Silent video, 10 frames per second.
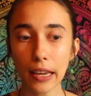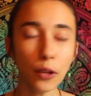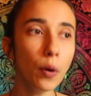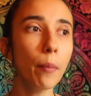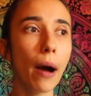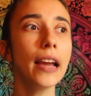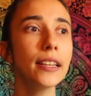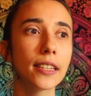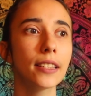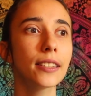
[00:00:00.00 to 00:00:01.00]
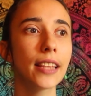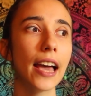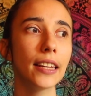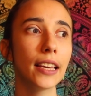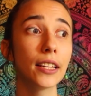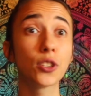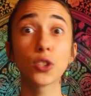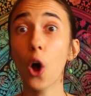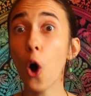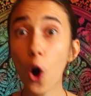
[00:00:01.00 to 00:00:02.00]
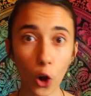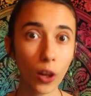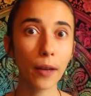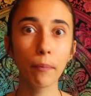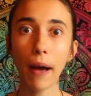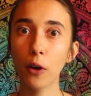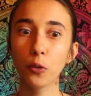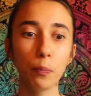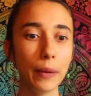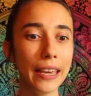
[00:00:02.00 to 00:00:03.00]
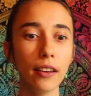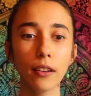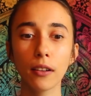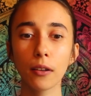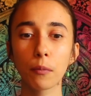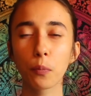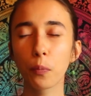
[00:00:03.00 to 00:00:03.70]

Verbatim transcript: It reminds us that it's all about being